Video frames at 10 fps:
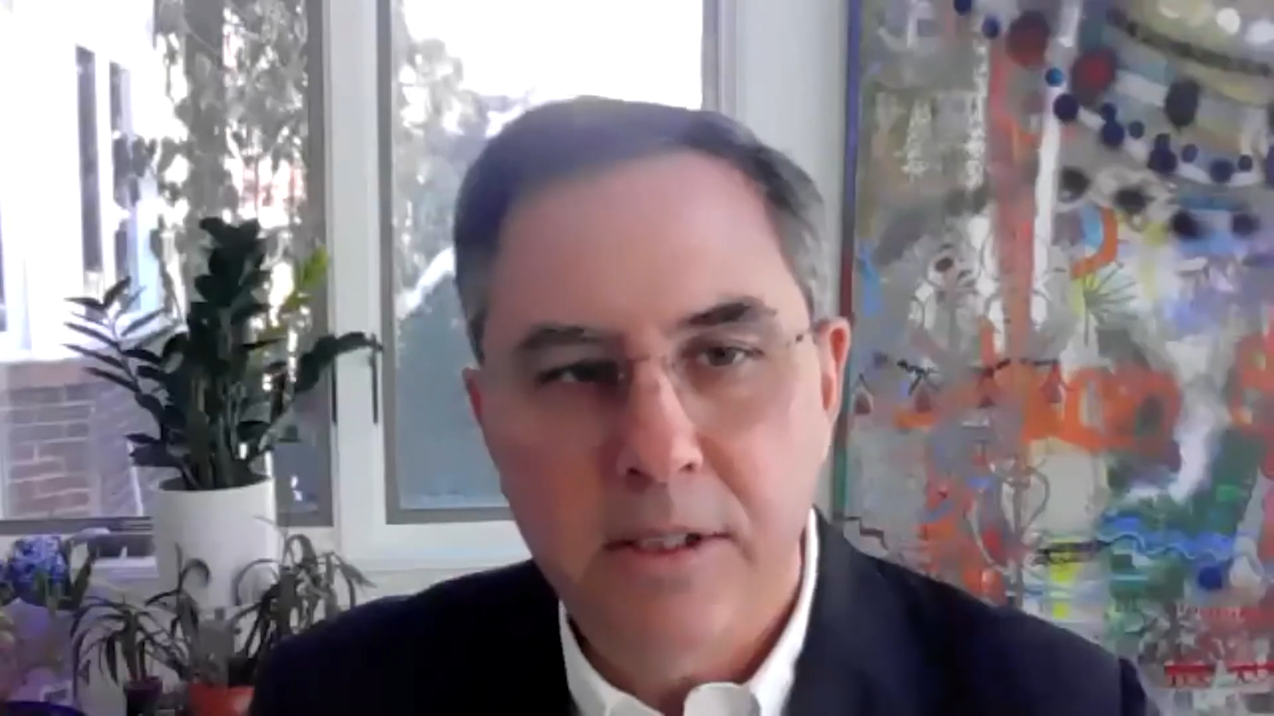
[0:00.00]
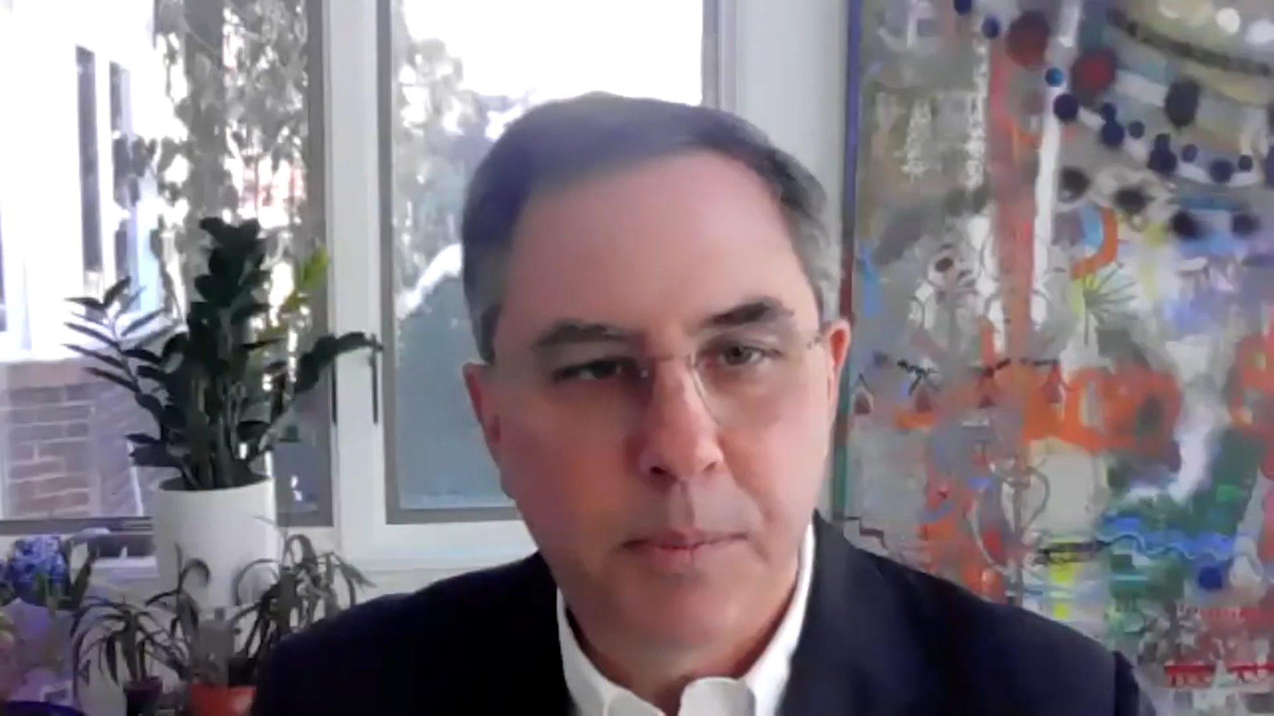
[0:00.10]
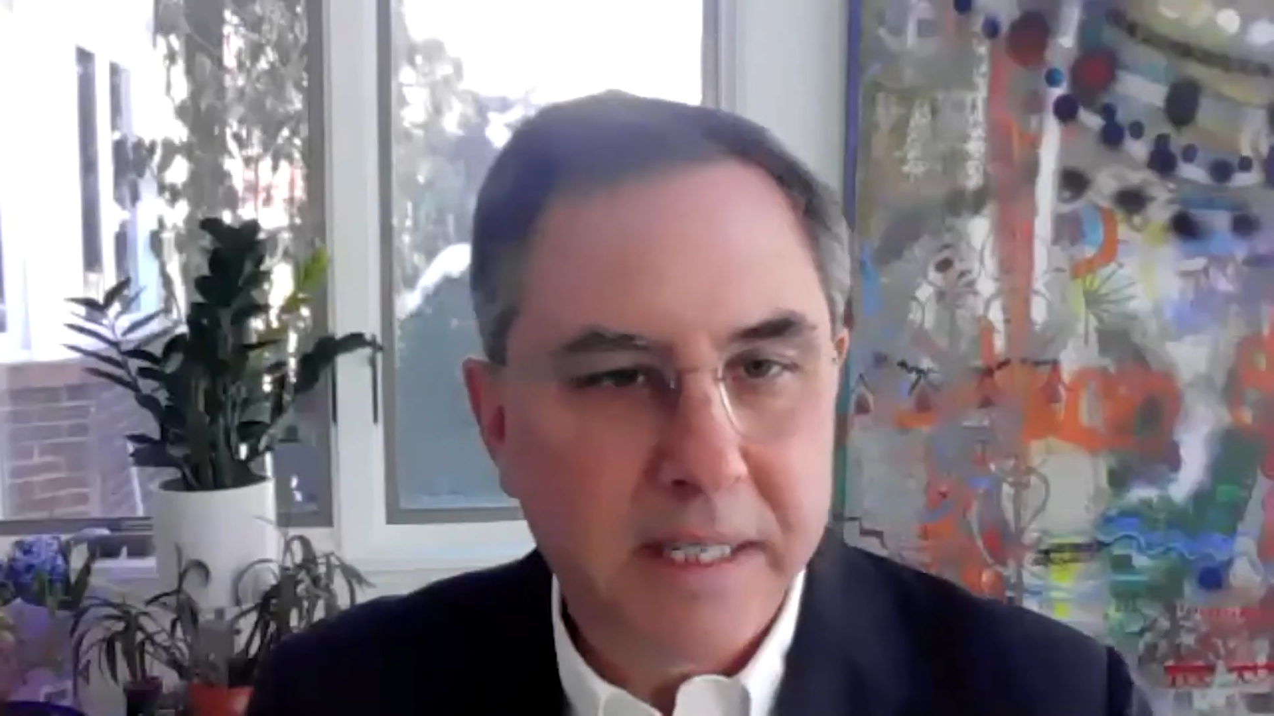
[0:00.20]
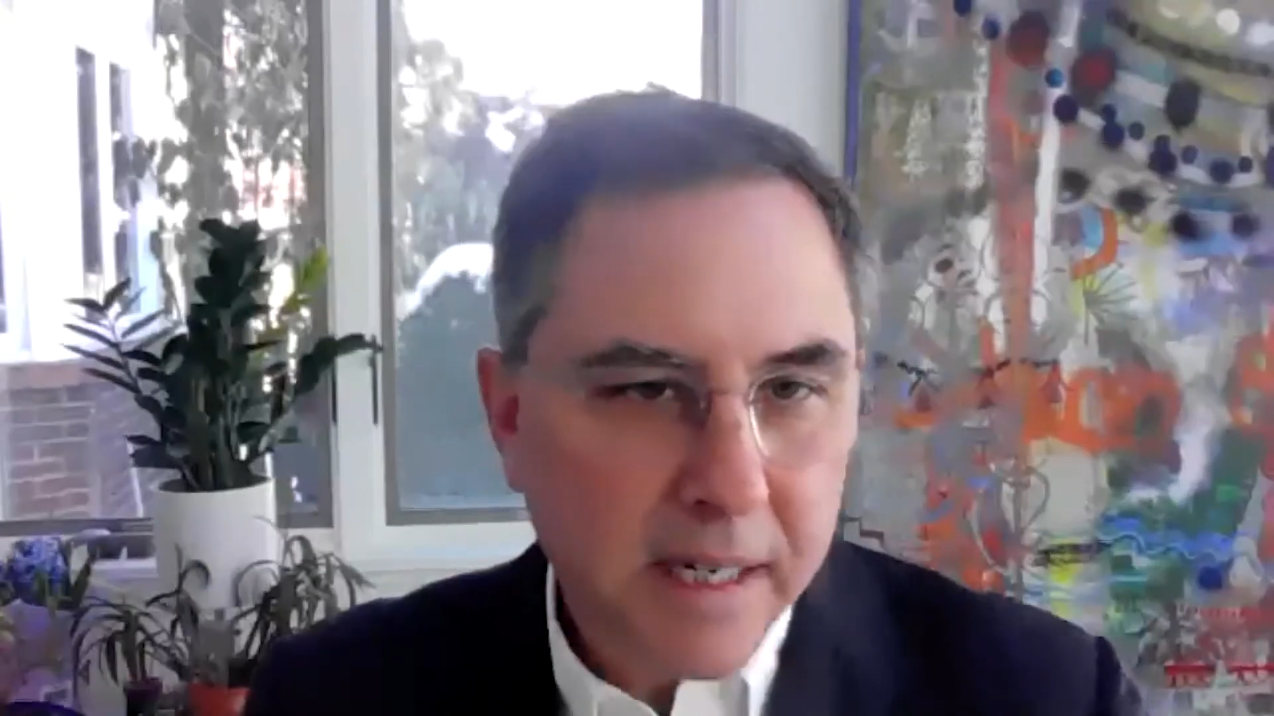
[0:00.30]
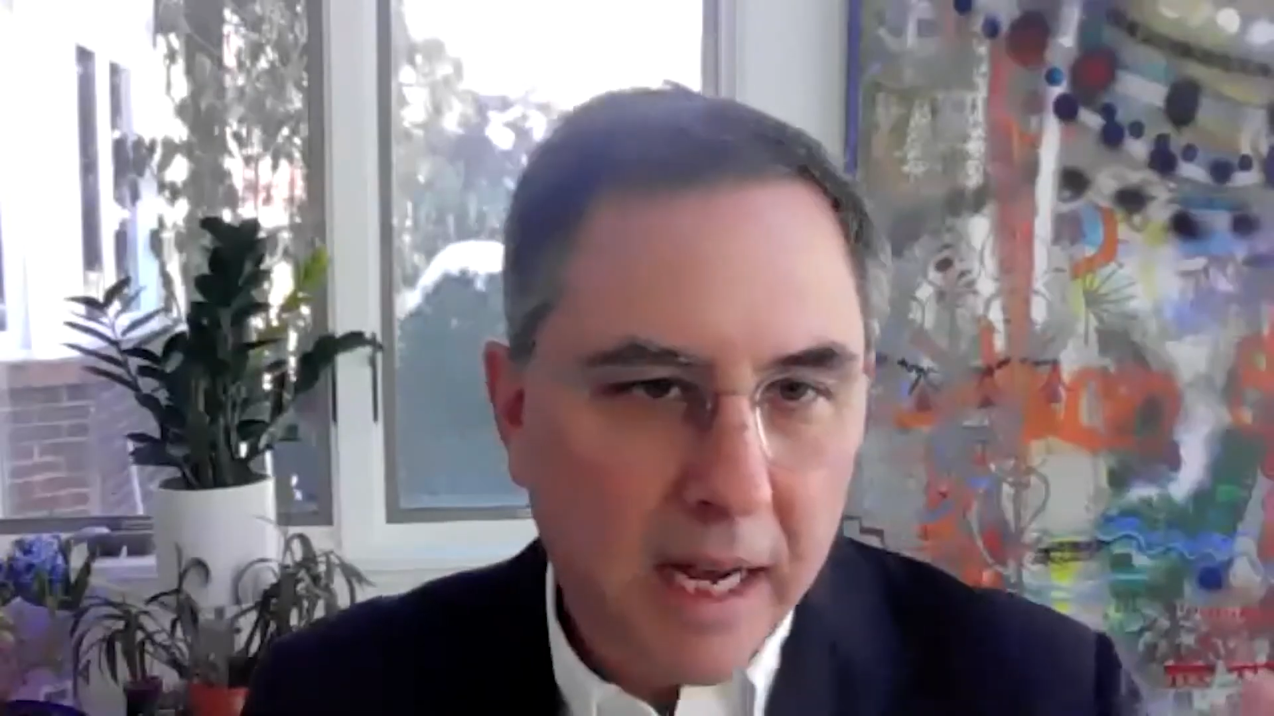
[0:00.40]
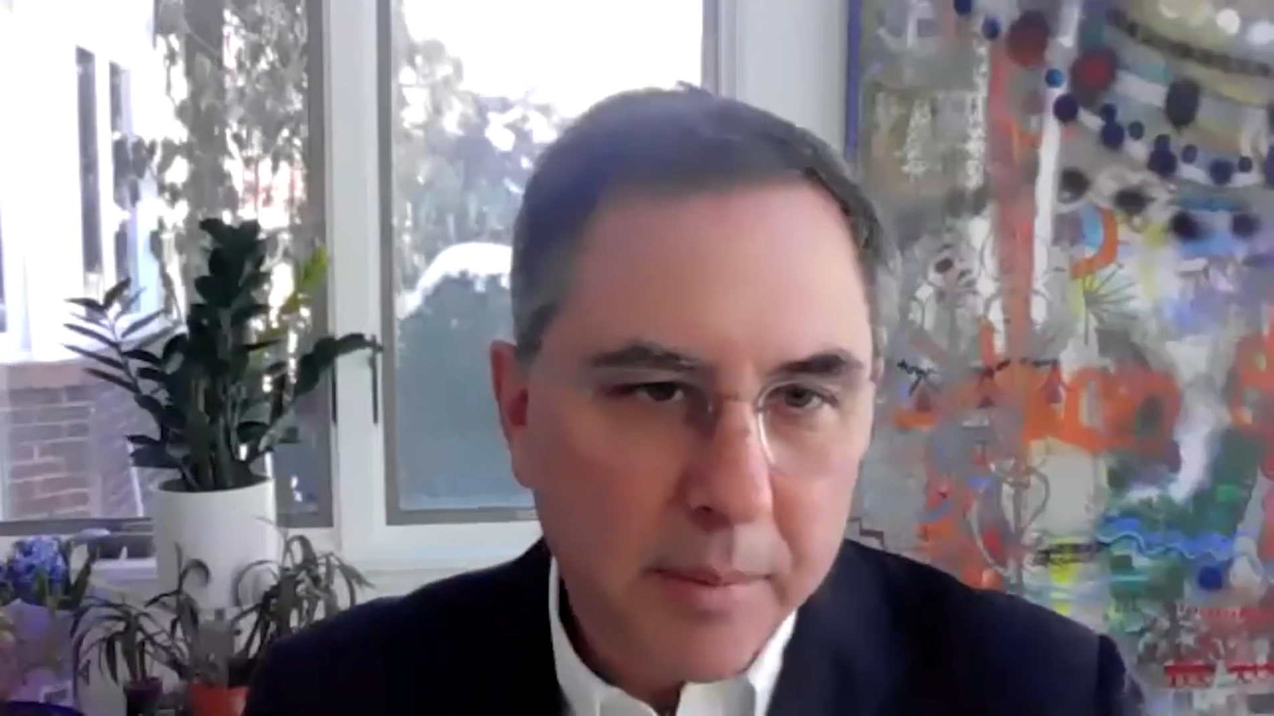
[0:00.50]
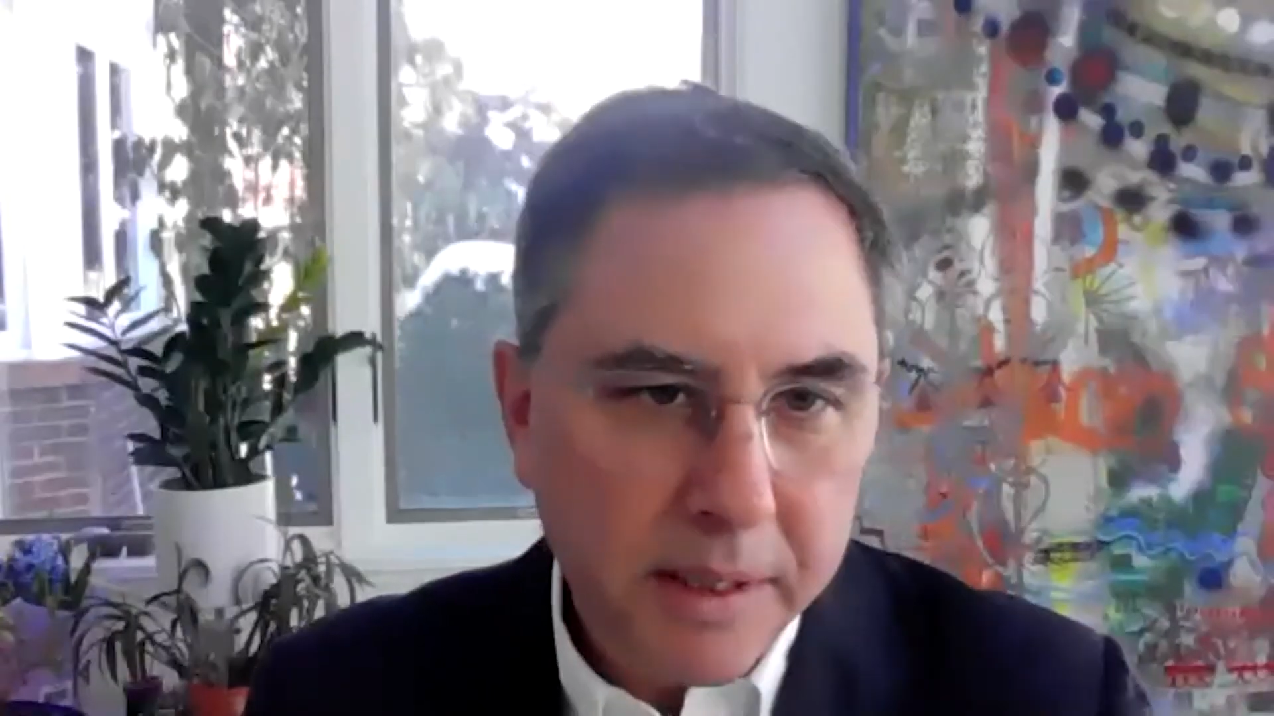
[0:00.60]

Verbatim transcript: spent time